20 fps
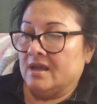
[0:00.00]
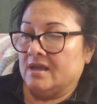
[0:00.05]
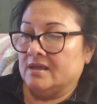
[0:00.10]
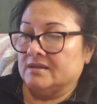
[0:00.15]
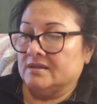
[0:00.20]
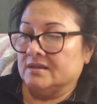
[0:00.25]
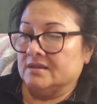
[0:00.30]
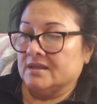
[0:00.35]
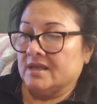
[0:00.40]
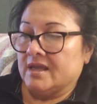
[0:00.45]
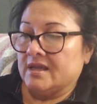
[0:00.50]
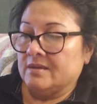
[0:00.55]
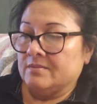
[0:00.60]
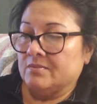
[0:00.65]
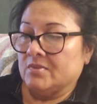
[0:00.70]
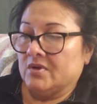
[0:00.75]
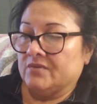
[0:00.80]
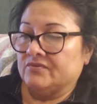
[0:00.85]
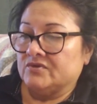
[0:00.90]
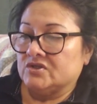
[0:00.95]
In the
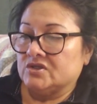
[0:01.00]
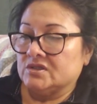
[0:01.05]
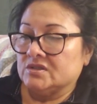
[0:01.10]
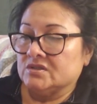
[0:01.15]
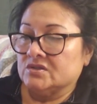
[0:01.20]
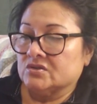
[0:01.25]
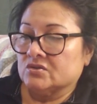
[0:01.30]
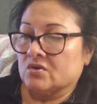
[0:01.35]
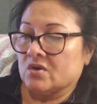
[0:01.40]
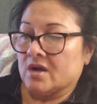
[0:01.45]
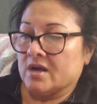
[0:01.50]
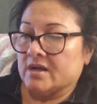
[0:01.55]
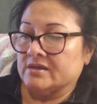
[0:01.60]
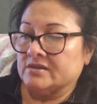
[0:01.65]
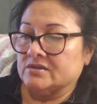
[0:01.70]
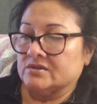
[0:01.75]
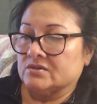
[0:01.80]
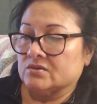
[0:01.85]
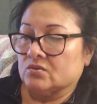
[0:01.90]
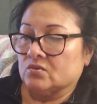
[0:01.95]
name of Jesus
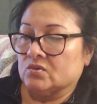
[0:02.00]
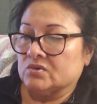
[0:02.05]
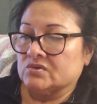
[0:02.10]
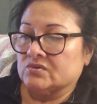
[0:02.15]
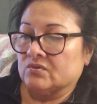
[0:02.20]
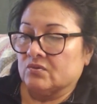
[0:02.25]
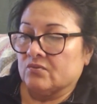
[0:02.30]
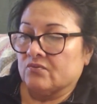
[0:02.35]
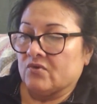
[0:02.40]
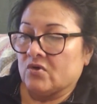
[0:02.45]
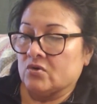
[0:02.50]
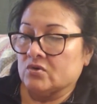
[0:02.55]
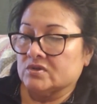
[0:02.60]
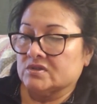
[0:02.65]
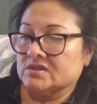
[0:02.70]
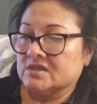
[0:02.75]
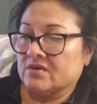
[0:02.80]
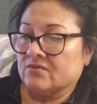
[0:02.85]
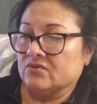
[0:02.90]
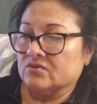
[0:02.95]
Christ was
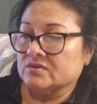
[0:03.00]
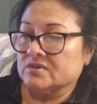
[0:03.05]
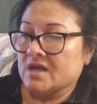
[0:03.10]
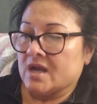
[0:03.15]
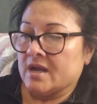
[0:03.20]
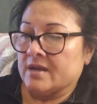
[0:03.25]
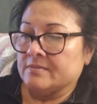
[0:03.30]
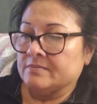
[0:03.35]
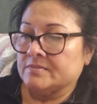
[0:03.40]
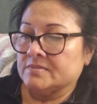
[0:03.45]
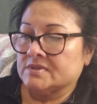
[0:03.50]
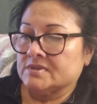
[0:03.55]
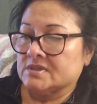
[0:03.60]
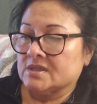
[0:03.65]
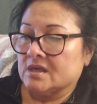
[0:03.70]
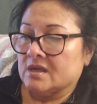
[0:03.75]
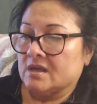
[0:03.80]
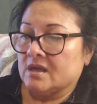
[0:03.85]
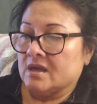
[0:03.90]
revoked several times.